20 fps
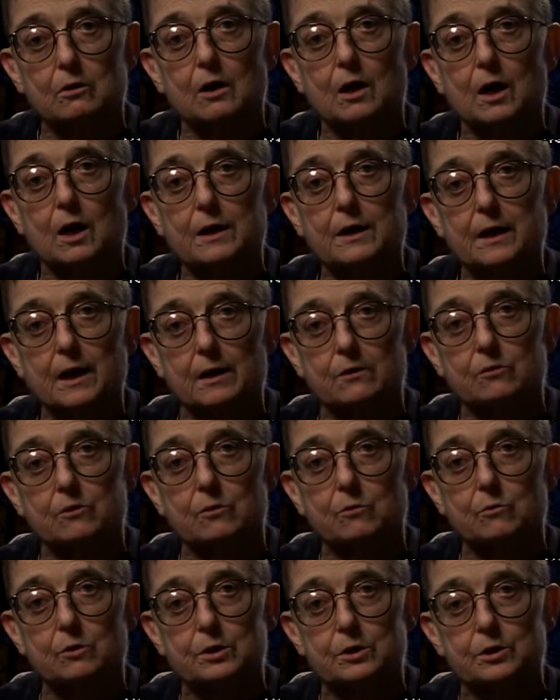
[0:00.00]
context
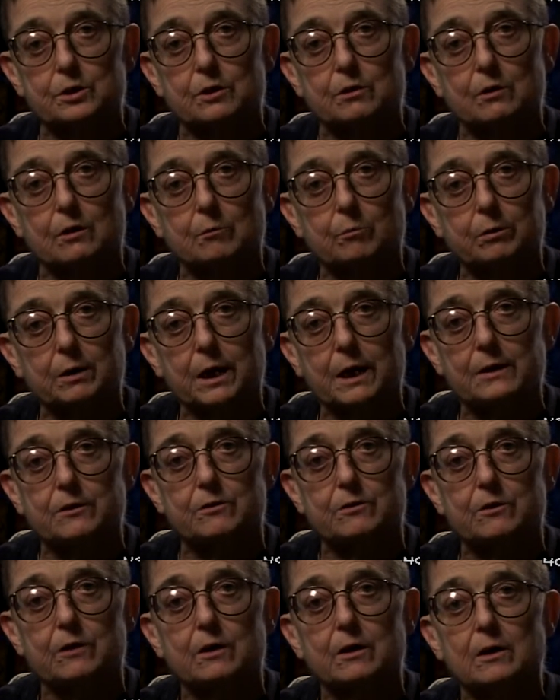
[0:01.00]
in which it took
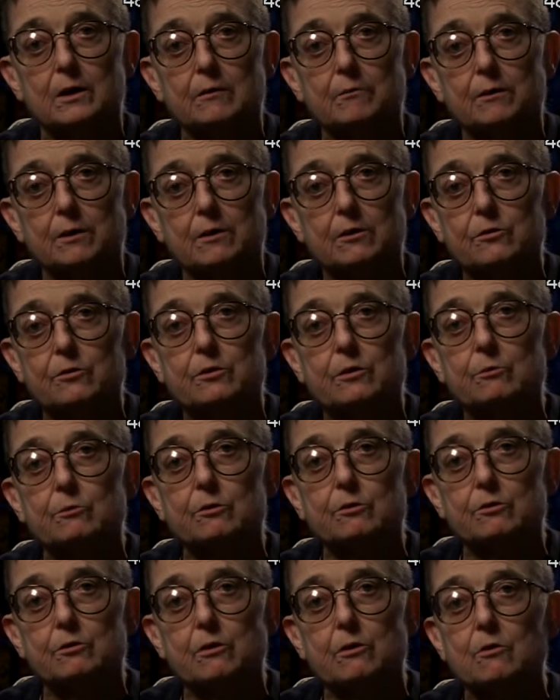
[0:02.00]
place. So
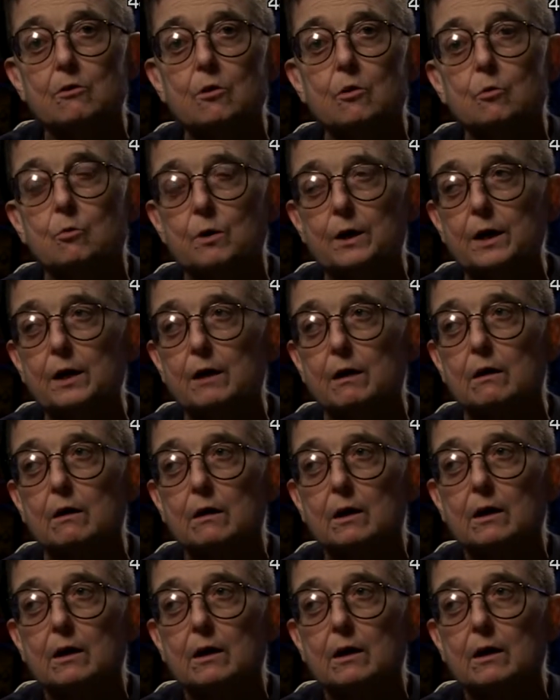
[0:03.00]
aware,